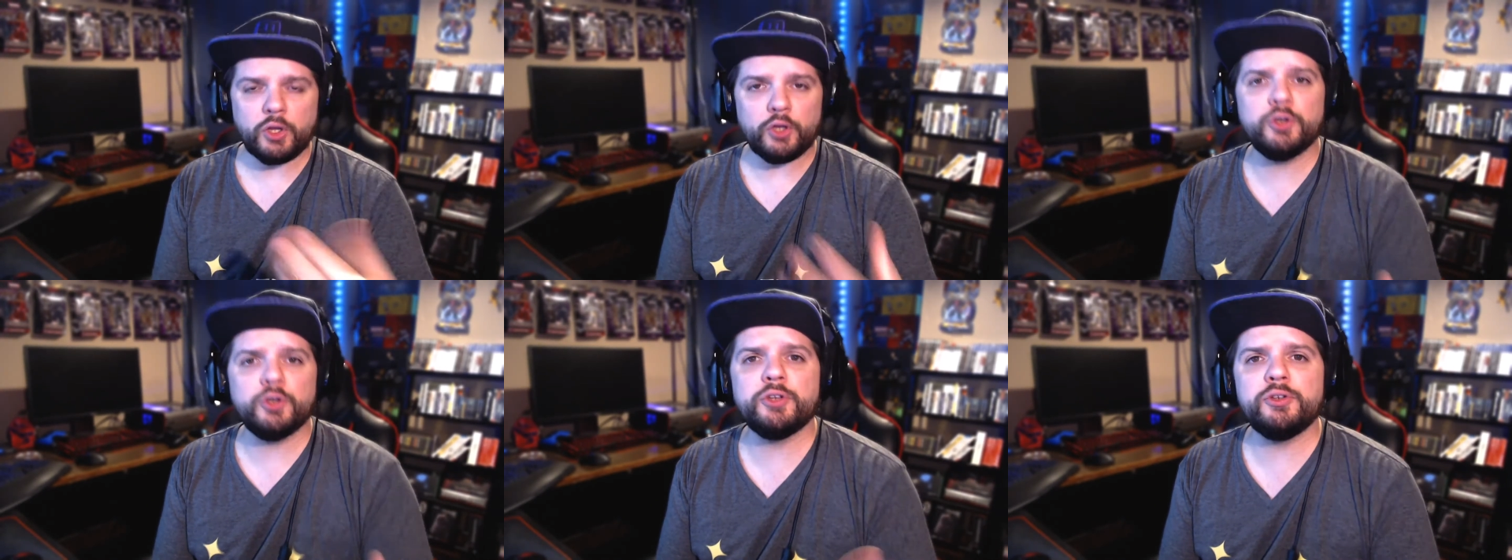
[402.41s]

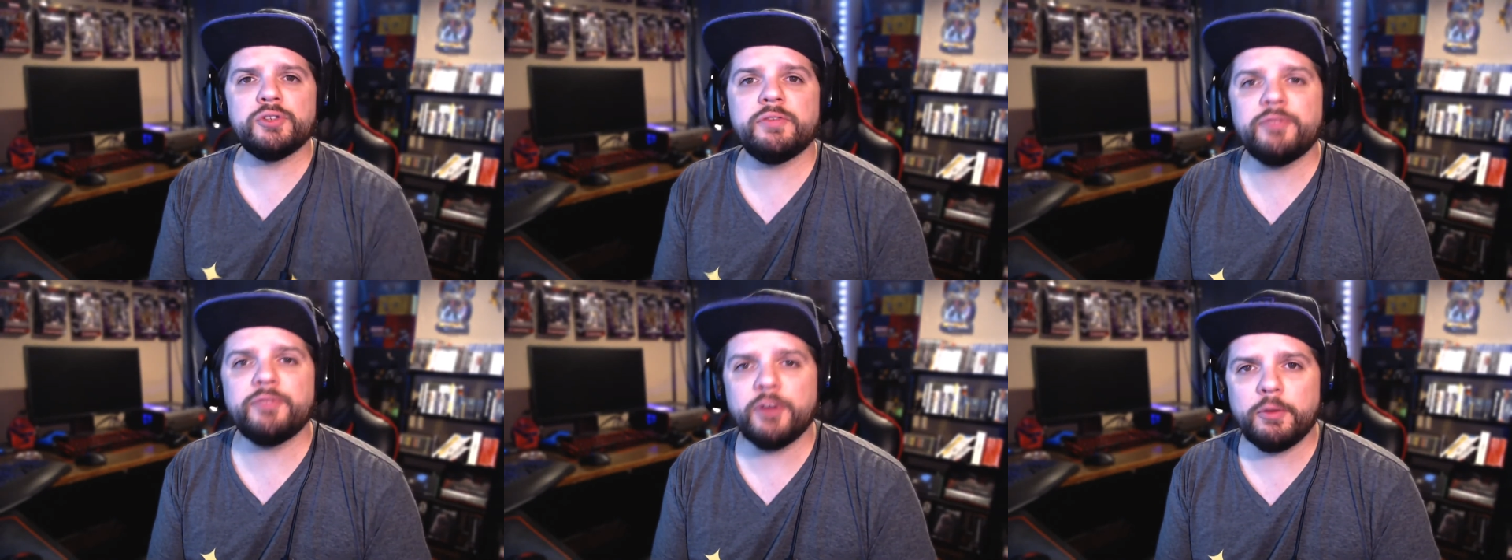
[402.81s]
you can use the
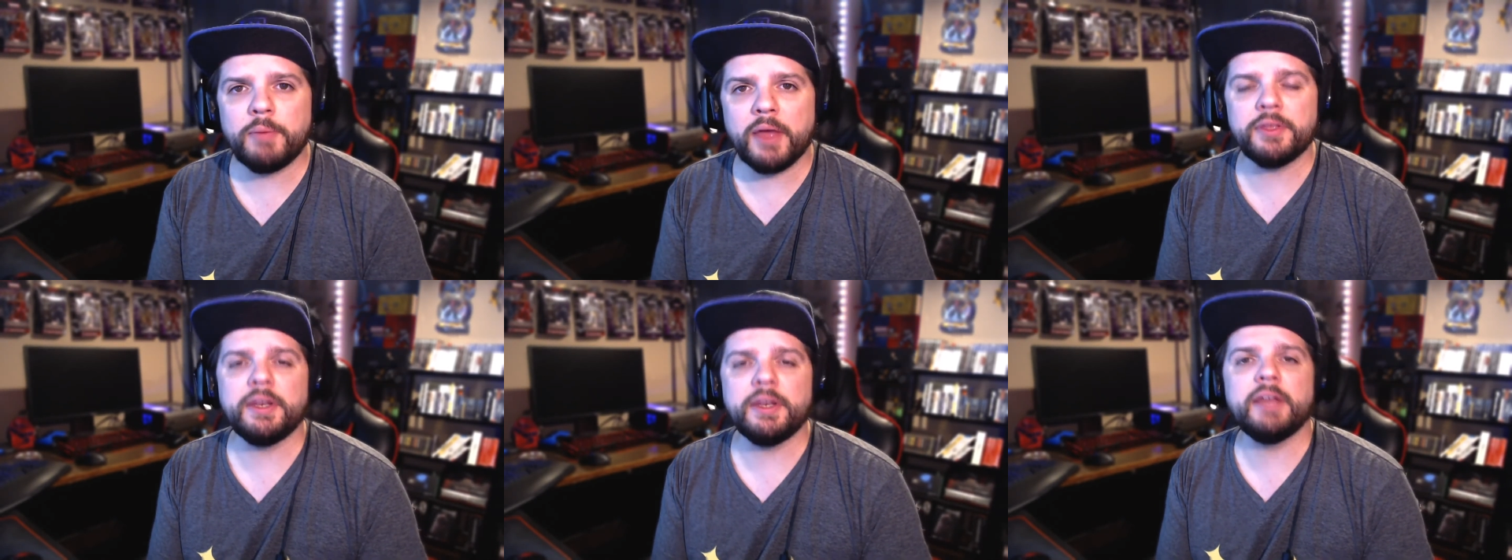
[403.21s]
fill
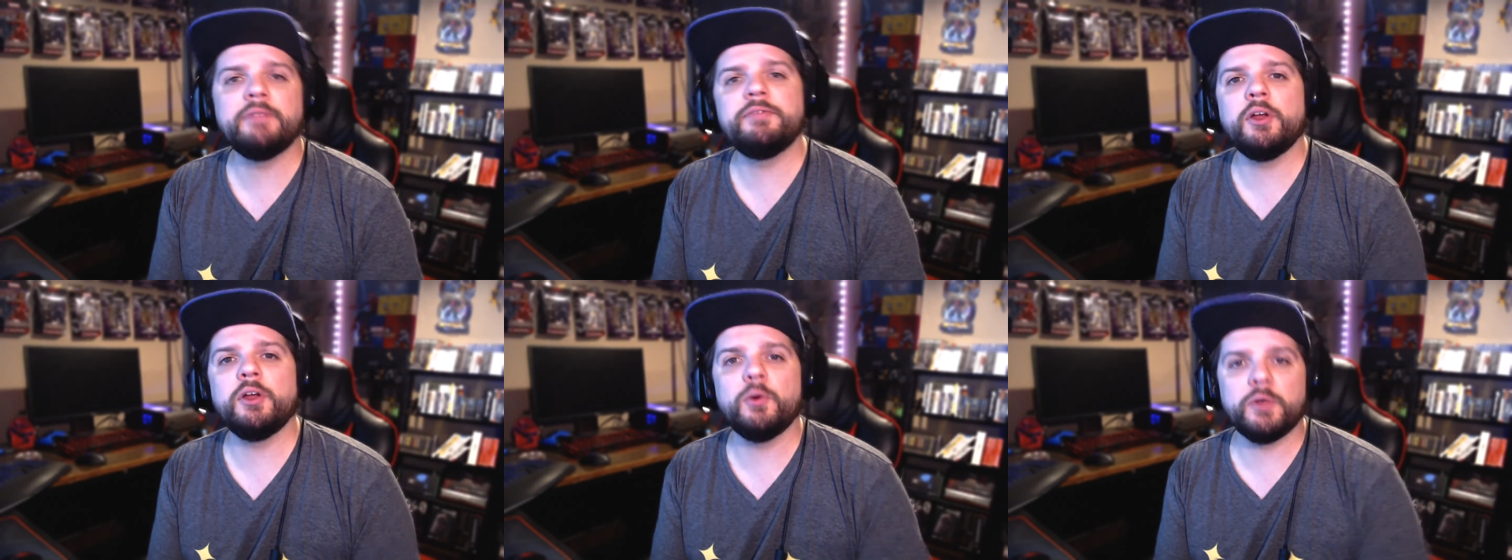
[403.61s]
method and
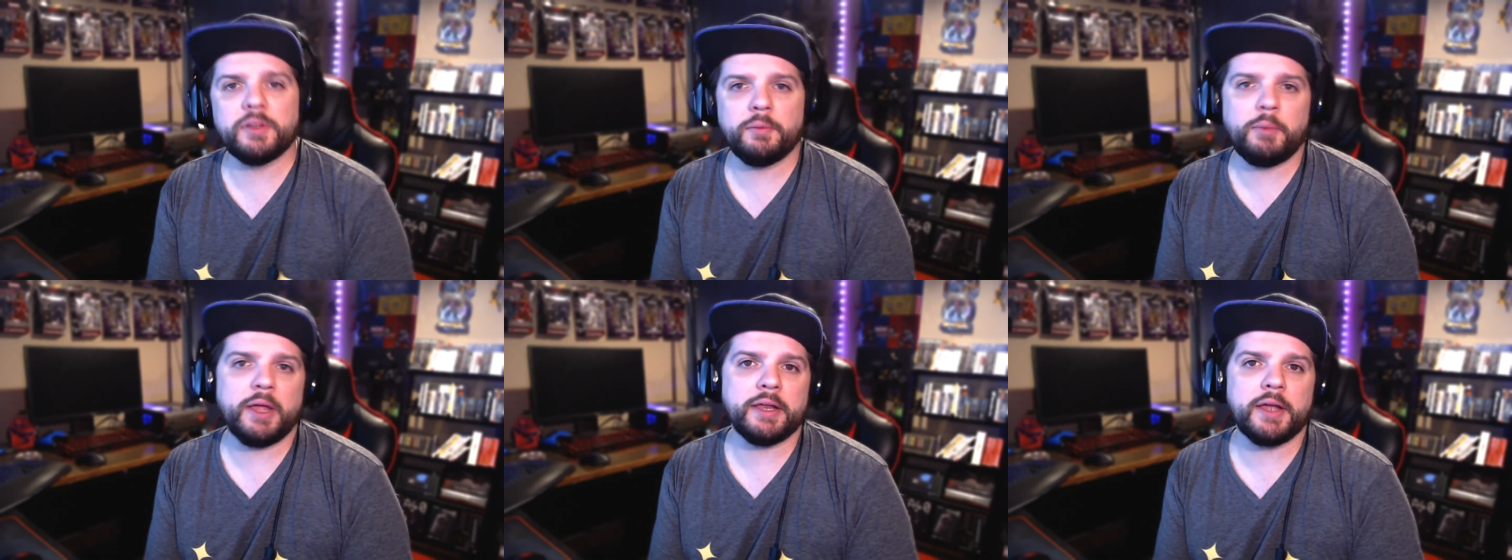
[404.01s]
fill it with a
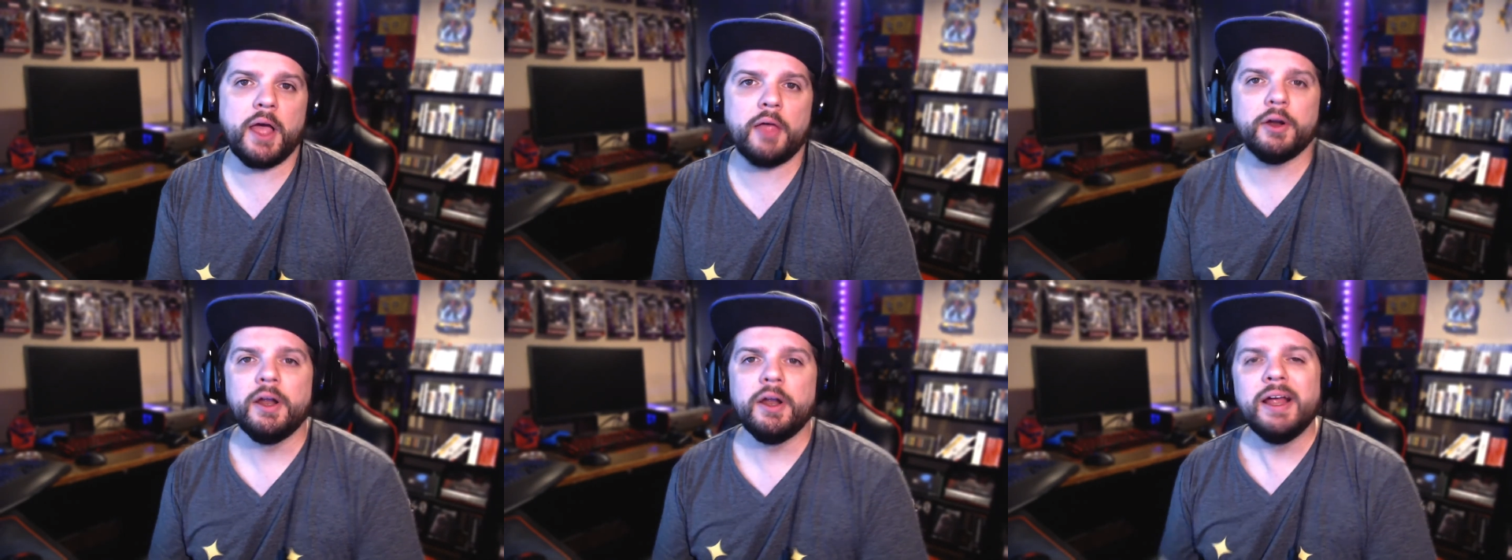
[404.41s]
blank color,